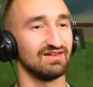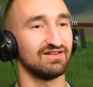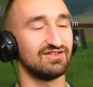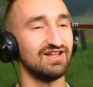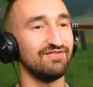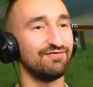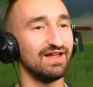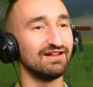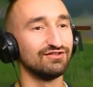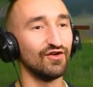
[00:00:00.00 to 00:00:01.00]
Steve,
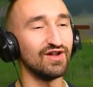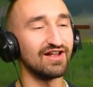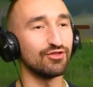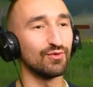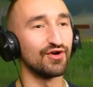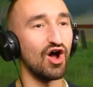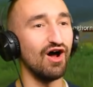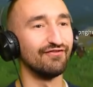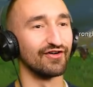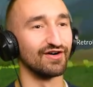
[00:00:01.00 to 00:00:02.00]
it literally has the word
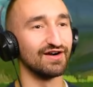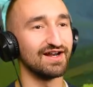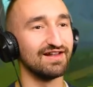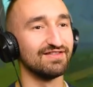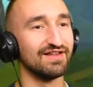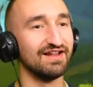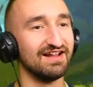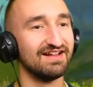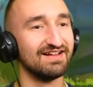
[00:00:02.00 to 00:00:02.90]
hover in the...